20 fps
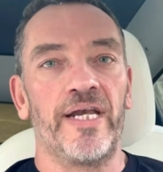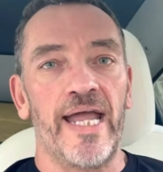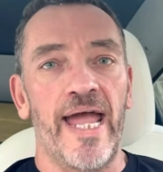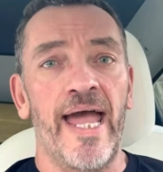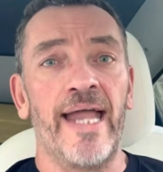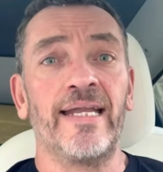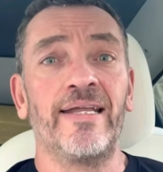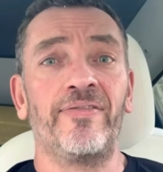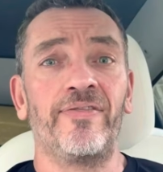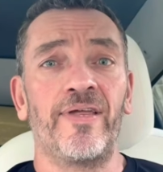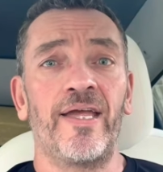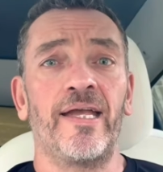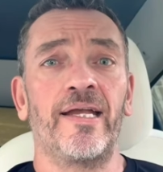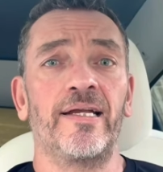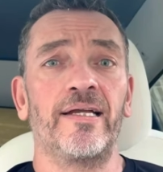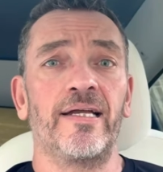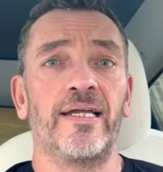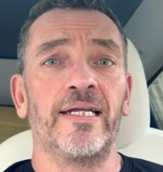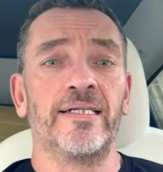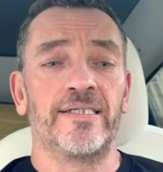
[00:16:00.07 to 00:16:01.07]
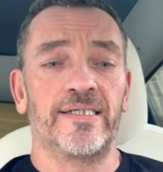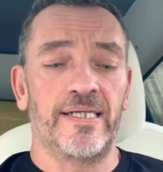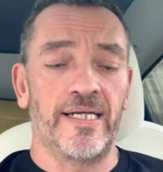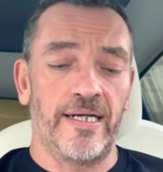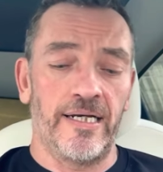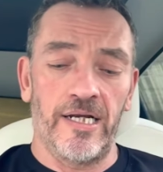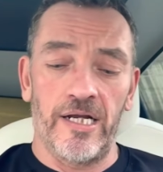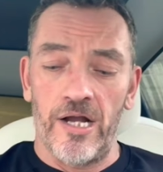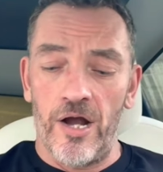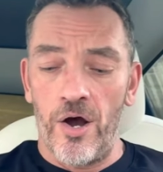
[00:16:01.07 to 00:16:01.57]
anything, it's going
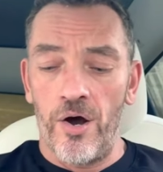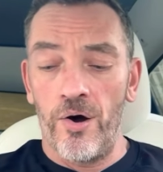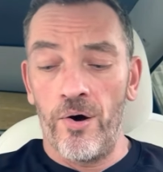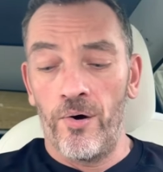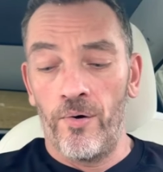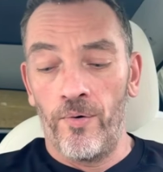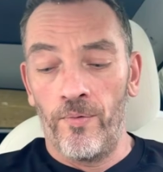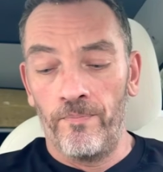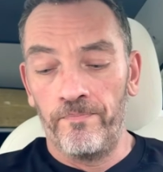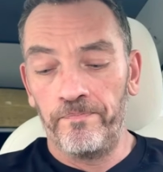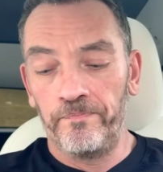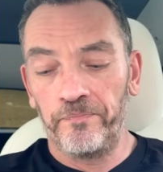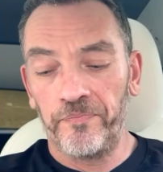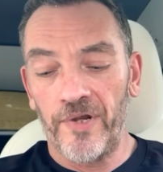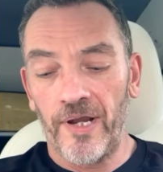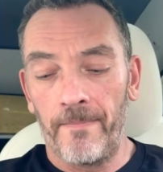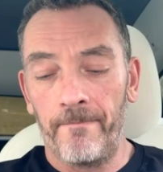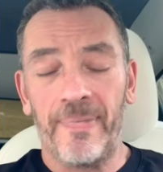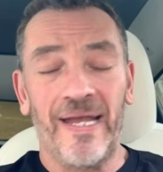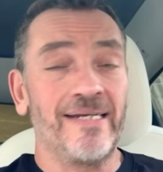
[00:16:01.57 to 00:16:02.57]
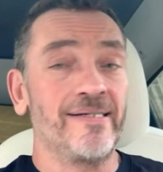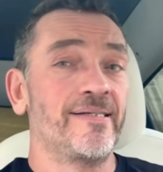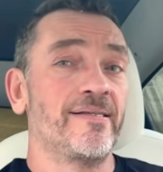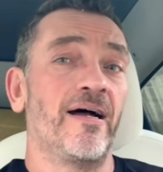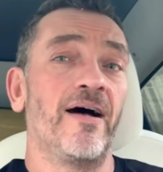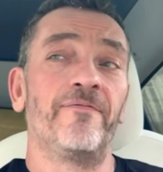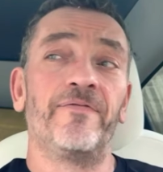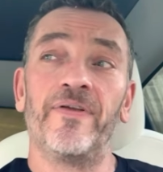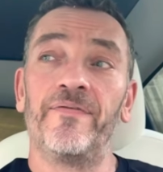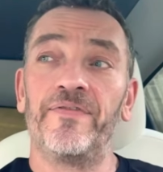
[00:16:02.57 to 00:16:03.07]
to go based
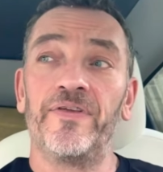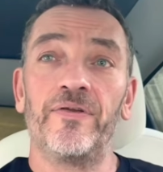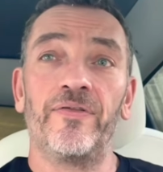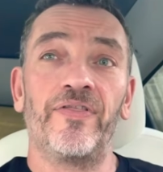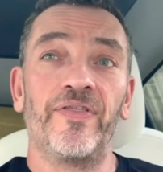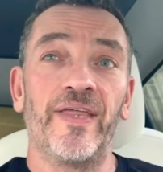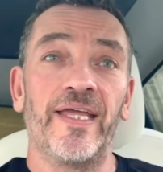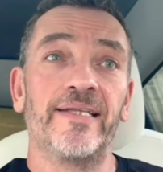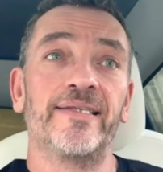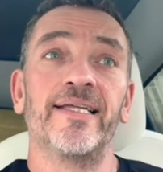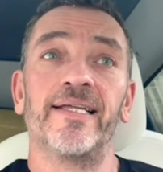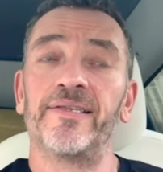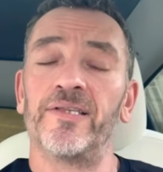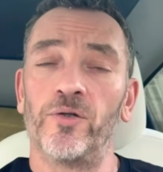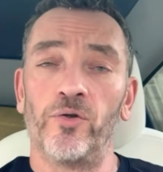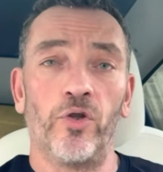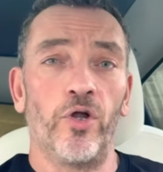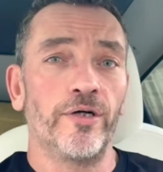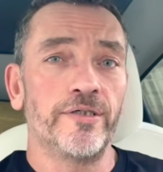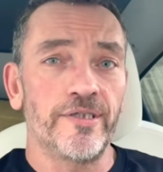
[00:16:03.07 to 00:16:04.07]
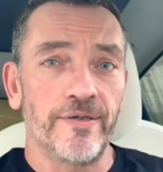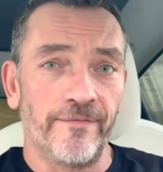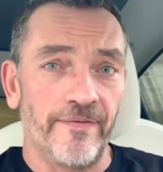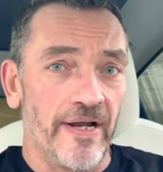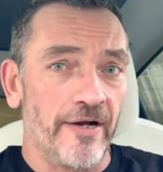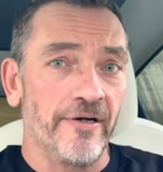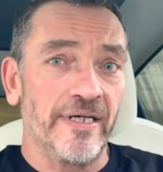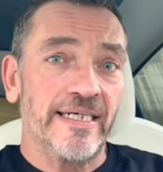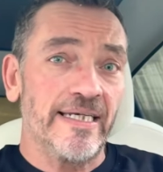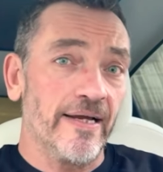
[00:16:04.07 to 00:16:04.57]
off if you think that the looks are
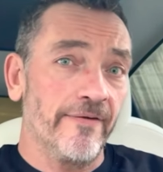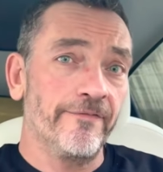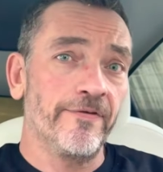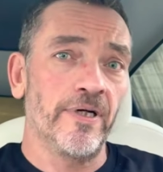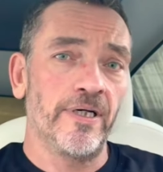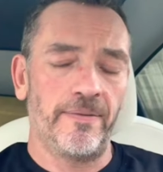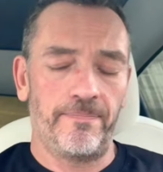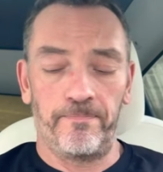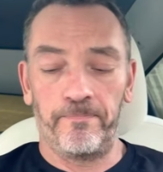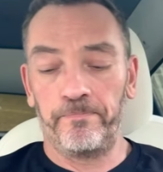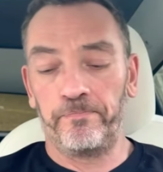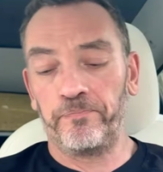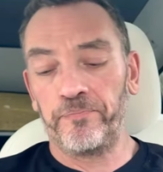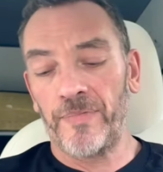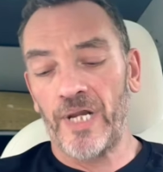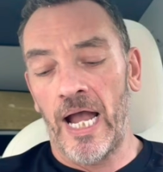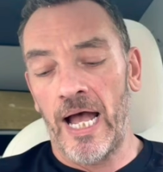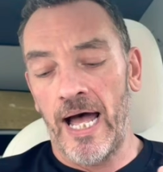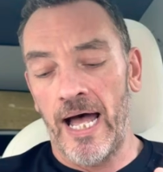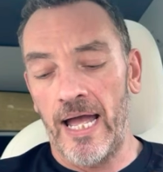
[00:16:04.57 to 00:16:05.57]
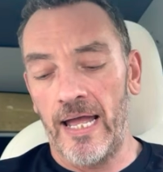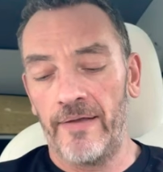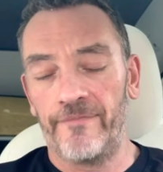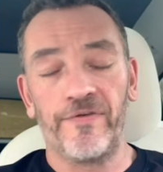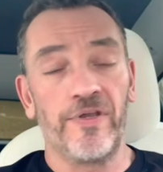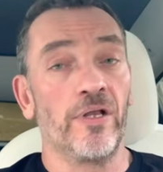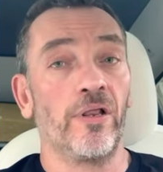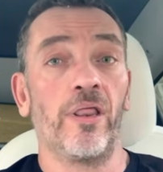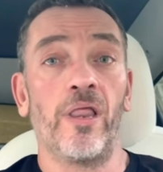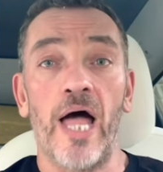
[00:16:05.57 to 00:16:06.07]
very different. If
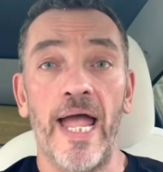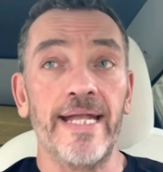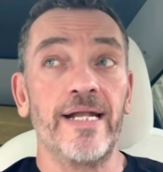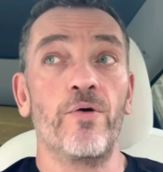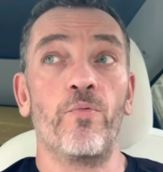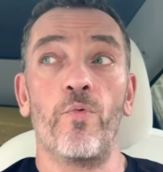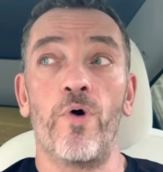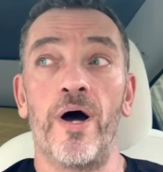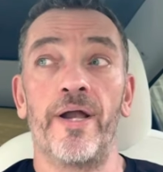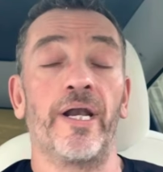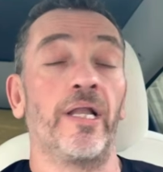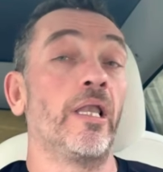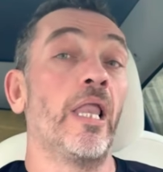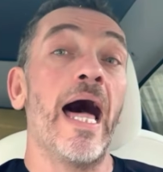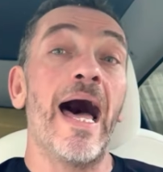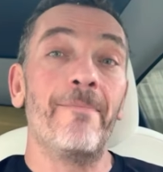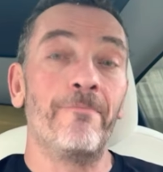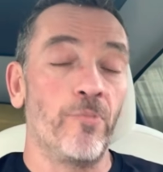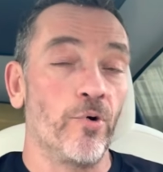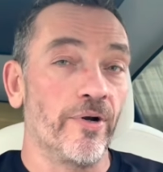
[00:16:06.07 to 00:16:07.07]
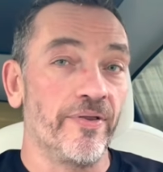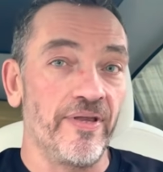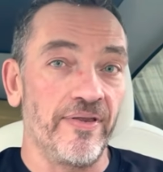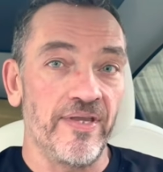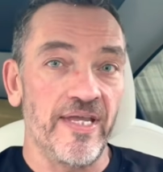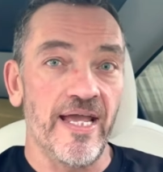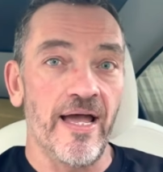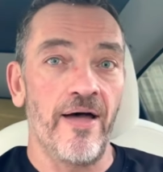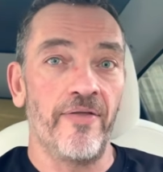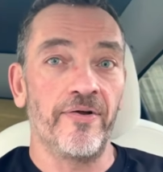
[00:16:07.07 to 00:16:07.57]
you like one a lot more than
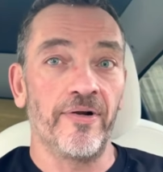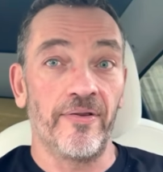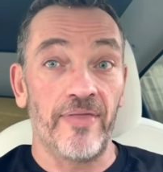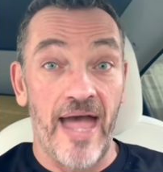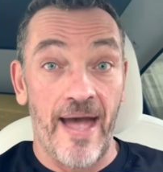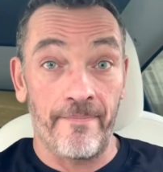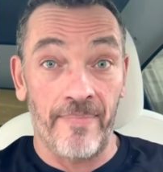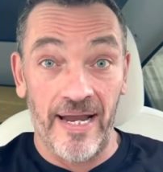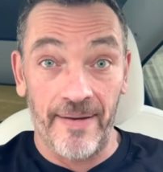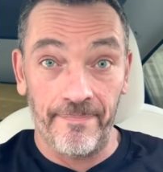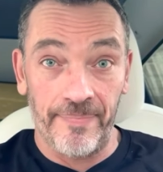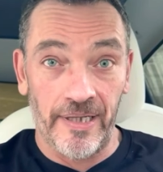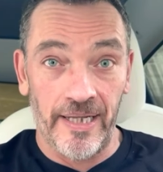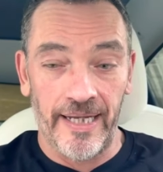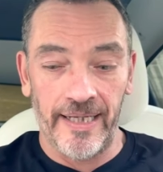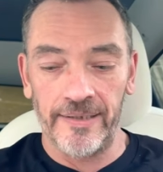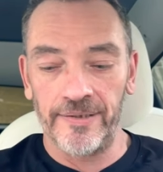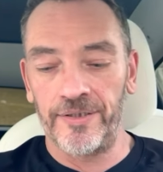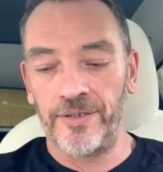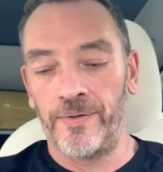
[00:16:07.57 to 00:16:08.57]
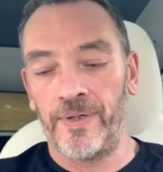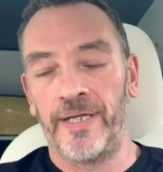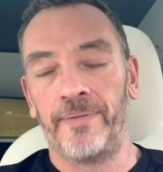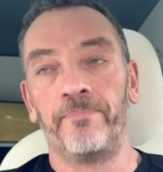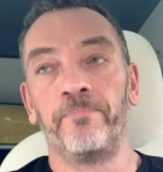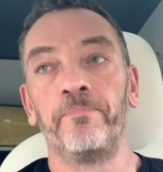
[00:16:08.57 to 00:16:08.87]
the other, that might play into it.